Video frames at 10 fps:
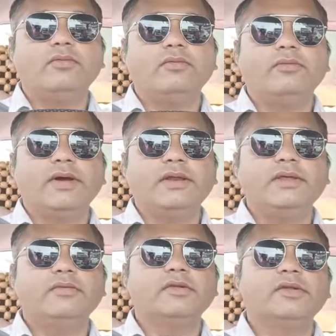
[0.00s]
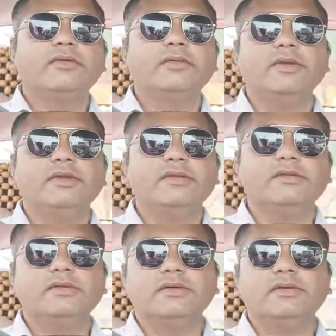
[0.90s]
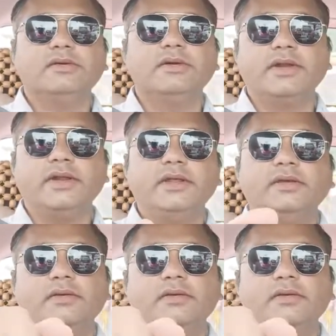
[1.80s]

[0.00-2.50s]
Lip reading: while he was giving me this training,